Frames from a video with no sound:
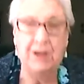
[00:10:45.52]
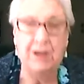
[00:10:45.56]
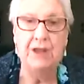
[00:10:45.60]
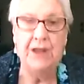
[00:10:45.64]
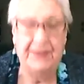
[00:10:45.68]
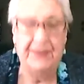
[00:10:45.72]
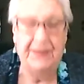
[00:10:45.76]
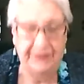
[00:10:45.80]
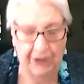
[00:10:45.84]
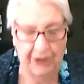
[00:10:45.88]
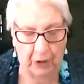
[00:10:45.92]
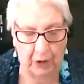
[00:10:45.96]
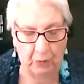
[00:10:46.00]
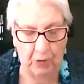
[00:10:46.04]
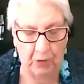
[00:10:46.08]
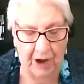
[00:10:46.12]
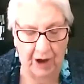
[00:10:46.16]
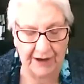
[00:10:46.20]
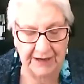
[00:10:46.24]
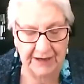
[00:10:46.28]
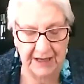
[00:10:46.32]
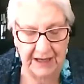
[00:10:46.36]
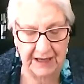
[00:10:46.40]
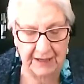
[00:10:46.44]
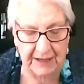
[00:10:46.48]
Now,
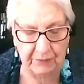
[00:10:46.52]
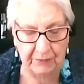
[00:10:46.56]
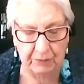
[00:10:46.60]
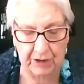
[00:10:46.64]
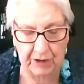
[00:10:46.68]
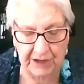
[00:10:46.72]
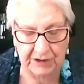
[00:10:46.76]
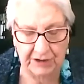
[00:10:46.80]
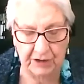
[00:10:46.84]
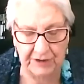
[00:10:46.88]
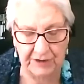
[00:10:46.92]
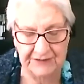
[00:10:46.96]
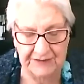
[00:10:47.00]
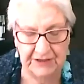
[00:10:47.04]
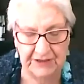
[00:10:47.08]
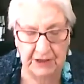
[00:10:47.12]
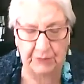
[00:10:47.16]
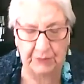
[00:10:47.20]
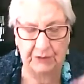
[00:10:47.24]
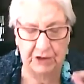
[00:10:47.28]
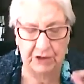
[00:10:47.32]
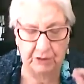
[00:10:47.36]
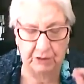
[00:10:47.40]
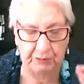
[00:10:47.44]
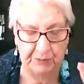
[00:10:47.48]
what goes in,
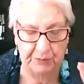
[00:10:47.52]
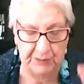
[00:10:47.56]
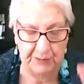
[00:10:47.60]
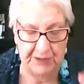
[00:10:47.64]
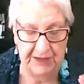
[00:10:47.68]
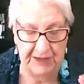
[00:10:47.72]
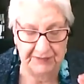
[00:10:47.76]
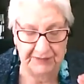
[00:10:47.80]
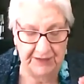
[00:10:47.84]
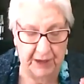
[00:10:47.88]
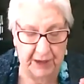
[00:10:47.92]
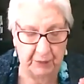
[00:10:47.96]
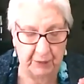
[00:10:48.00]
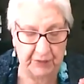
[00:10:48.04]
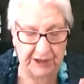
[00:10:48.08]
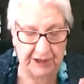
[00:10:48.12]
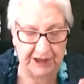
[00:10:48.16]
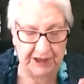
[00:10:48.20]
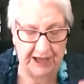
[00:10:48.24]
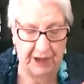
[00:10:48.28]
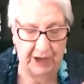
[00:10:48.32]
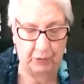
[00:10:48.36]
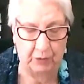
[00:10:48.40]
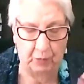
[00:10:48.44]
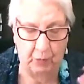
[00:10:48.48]
I'm going to repeat that one
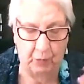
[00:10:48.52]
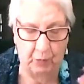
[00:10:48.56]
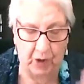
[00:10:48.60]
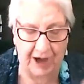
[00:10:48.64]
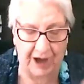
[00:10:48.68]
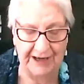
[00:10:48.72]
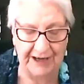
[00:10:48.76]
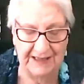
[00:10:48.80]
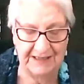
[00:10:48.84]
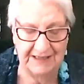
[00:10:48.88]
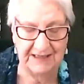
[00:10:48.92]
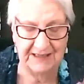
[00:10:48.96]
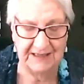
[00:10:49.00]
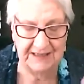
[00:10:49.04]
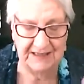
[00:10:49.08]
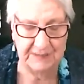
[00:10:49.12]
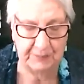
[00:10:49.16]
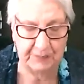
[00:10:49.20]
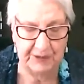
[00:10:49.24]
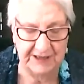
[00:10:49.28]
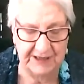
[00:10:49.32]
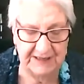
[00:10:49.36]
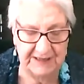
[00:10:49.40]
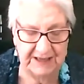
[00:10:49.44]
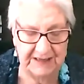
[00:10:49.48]
again. What is
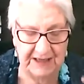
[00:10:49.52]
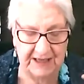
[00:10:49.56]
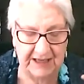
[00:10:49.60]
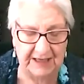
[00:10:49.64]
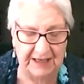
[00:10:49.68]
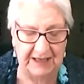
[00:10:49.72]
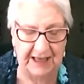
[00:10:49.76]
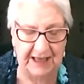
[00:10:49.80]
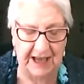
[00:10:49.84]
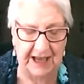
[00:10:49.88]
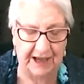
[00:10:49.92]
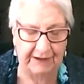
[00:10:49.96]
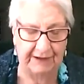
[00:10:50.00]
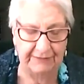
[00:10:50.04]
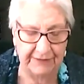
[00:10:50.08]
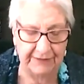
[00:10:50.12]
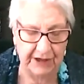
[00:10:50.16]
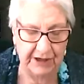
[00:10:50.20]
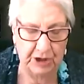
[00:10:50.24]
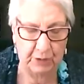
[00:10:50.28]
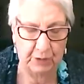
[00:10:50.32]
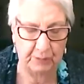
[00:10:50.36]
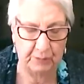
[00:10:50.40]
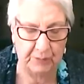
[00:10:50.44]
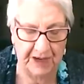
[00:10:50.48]
expressed in love
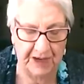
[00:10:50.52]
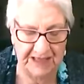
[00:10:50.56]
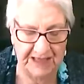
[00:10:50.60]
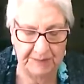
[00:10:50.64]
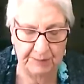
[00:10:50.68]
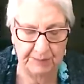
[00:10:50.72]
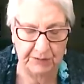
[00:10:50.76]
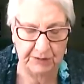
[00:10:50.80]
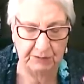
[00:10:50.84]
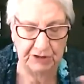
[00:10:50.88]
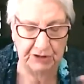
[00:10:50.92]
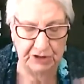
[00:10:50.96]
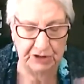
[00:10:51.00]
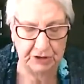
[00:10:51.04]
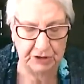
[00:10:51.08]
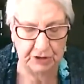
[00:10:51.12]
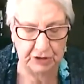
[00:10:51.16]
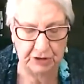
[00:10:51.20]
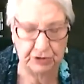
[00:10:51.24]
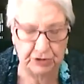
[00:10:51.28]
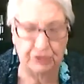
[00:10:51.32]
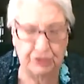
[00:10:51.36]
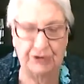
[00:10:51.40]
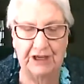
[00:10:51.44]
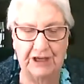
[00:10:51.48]
must be
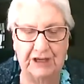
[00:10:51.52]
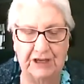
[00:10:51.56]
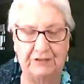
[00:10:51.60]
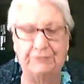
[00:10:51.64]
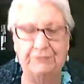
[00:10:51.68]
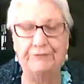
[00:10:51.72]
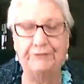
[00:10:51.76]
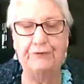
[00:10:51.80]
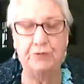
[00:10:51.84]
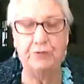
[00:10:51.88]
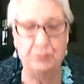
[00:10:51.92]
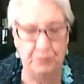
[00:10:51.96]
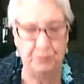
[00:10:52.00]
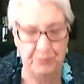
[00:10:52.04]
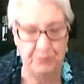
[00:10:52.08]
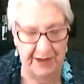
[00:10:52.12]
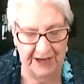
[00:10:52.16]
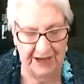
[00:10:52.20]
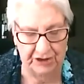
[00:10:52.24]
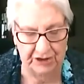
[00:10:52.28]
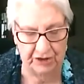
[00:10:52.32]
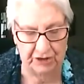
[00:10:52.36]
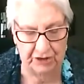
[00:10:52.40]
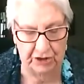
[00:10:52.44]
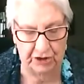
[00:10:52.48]
returned in full
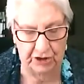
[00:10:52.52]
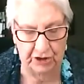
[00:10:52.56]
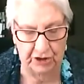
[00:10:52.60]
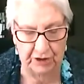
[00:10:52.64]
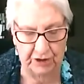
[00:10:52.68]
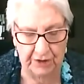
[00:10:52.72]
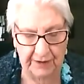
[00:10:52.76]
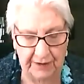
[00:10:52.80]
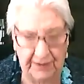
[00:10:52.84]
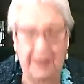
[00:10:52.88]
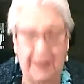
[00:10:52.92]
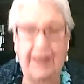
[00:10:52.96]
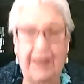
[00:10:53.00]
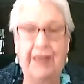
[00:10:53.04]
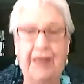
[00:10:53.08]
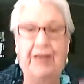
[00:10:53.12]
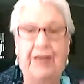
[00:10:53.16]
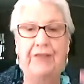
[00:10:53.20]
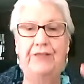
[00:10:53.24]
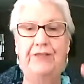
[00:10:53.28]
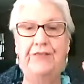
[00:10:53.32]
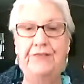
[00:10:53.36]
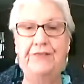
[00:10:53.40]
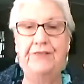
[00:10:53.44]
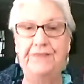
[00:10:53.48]
measure.
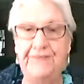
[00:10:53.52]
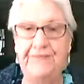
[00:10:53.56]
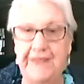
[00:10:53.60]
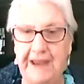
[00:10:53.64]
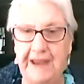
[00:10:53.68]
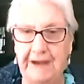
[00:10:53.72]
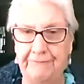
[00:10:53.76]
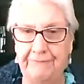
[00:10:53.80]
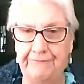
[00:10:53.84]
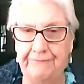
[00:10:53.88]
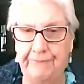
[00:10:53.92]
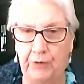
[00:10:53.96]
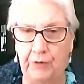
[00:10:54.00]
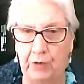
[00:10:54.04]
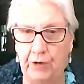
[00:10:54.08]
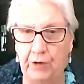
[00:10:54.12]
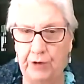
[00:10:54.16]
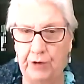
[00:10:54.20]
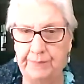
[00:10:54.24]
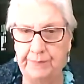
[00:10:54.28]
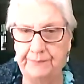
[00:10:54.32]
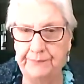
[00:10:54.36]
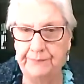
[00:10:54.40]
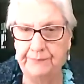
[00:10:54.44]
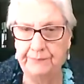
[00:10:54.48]
Therefore,
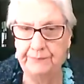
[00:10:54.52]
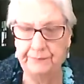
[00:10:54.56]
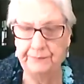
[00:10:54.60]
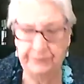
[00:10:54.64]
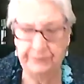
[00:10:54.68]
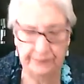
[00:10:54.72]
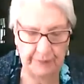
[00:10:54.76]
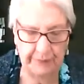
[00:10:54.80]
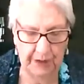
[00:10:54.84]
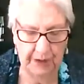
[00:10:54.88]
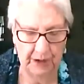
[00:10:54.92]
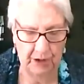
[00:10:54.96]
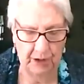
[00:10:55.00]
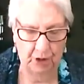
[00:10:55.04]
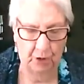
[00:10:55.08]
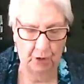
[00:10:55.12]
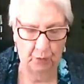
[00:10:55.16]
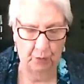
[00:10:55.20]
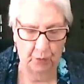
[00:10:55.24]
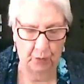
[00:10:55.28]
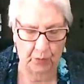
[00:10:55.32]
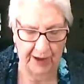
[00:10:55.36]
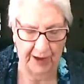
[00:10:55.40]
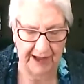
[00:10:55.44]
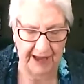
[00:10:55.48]

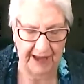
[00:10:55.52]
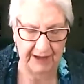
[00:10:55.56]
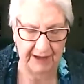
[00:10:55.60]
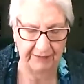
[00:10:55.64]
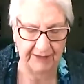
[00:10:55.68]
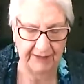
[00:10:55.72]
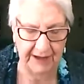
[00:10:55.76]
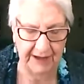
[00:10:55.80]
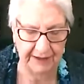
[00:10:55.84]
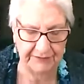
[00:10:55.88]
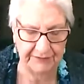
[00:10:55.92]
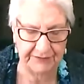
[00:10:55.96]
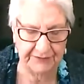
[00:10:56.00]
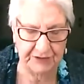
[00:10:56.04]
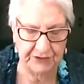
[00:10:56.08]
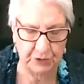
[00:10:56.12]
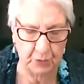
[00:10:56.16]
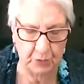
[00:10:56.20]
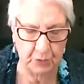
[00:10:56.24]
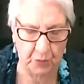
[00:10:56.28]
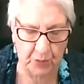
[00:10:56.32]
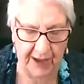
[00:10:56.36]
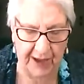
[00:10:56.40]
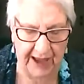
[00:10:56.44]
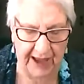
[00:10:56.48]
wave after
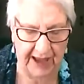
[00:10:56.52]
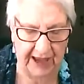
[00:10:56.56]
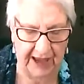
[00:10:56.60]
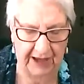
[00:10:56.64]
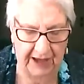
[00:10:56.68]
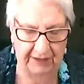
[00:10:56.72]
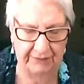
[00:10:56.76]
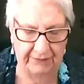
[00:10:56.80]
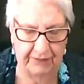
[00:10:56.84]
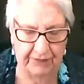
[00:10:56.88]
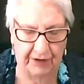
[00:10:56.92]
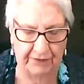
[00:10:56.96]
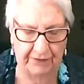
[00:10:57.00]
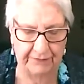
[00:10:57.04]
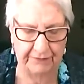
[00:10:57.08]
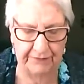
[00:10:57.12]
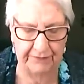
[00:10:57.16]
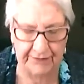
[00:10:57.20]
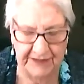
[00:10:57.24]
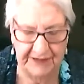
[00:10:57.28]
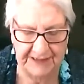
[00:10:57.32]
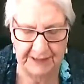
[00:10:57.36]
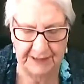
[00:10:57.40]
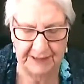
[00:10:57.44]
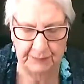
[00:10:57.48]
wave of
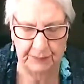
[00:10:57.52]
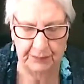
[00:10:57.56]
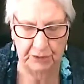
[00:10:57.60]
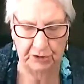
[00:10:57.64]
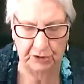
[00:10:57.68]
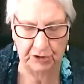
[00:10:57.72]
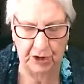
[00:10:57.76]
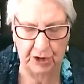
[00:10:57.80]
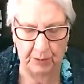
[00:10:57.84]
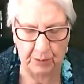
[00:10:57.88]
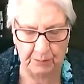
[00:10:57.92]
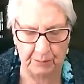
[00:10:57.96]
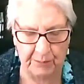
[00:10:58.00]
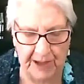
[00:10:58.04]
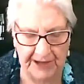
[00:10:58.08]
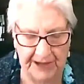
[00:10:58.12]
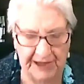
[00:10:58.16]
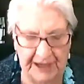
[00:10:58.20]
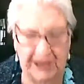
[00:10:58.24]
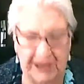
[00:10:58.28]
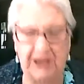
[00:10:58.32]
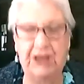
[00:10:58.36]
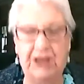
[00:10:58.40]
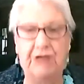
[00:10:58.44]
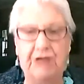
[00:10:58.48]
visible
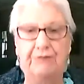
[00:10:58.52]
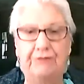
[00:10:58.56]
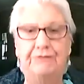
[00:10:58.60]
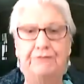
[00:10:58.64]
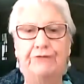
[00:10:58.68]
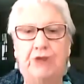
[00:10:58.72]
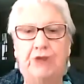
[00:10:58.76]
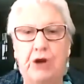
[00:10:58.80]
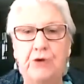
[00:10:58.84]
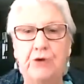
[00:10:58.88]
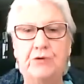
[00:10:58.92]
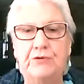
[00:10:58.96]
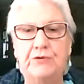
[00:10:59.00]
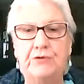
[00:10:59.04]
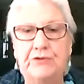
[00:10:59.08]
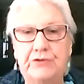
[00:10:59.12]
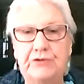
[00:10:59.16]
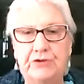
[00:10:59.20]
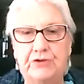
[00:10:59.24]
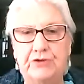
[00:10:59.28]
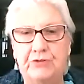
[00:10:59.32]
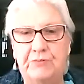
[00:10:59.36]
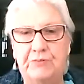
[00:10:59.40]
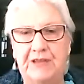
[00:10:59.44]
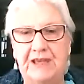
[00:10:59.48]
money flows
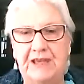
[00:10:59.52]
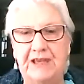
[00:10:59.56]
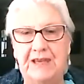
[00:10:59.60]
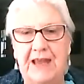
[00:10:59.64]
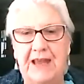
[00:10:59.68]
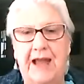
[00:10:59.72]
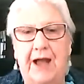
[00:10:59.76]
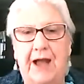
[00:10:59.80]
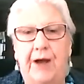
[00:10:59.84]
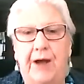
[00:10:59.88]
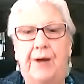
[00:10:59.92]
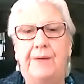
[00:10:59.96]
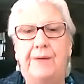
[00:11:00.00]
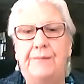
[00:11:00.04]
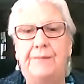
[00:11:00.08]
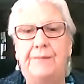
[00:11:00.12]
to me now.